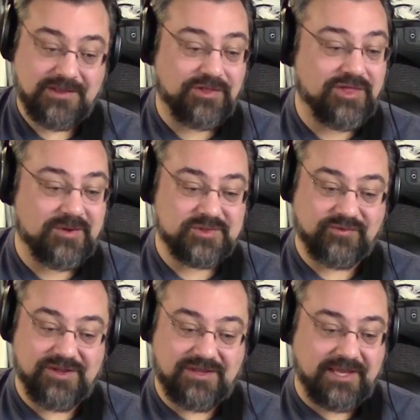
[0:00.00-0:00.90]
The thing
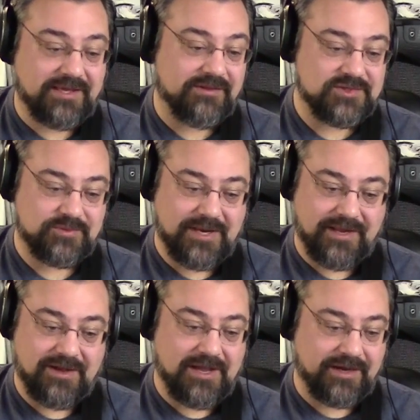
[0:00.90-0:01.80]
was ridiculous when
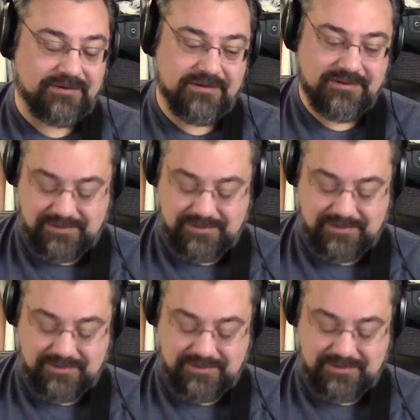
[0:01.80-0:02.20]
I got it.